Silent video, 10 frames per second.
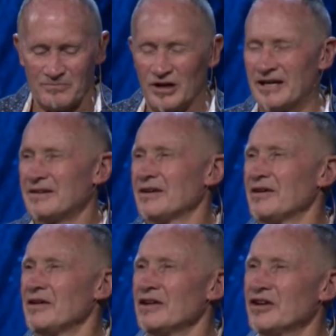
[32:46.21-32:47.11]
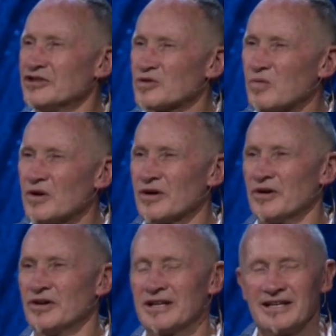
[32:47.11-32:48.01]
But his
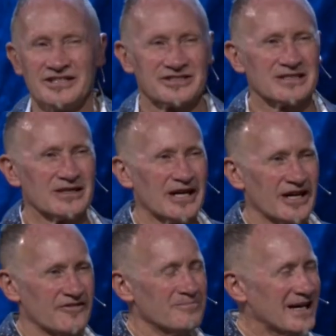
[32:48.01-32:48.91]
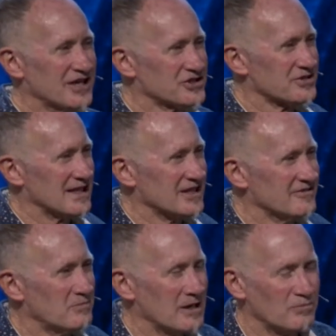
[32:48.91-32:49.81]
word is life. Man should not
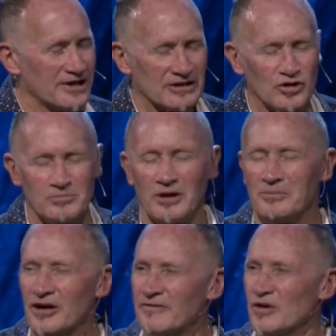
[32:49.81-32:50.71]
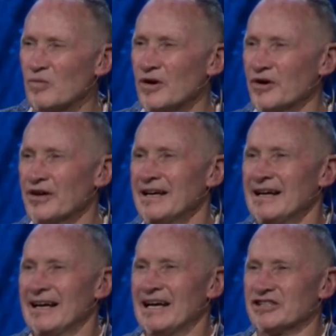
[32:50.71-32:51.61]
live by bread alone, but by every word.
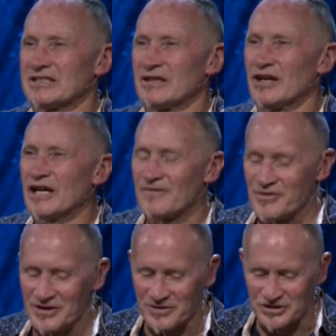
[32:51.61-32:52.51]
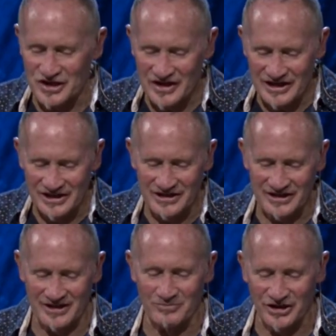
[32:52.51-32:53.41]
And it's life that you take
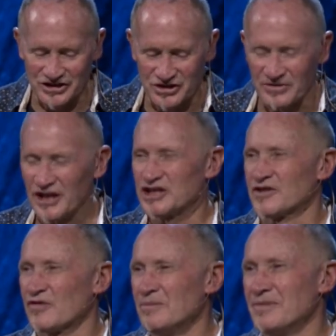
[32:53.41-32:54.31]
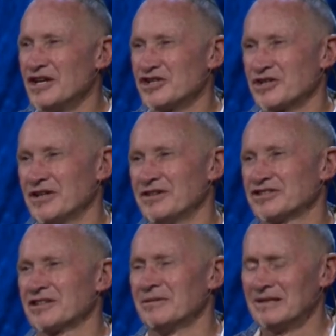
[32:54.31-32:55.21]
in. It brings transformation
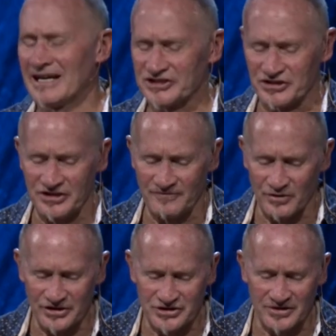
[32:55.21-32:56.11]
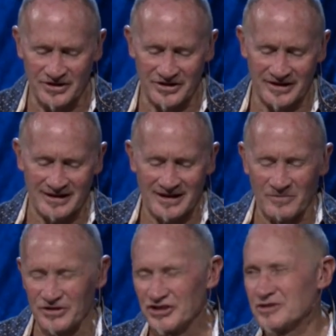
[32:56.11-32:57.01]
that's going to last you for eternity,
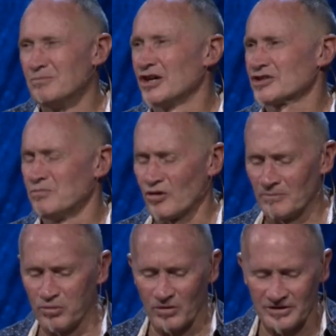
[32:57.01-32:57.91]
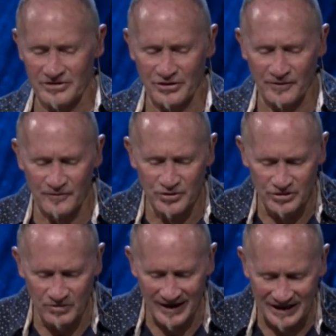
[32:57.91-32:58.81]
which is much more important than the
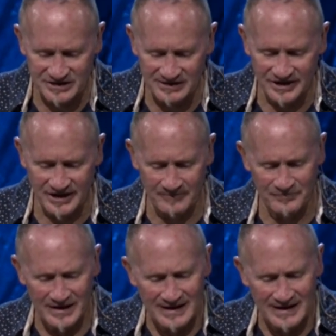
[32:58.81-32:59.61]
food we're actually eating.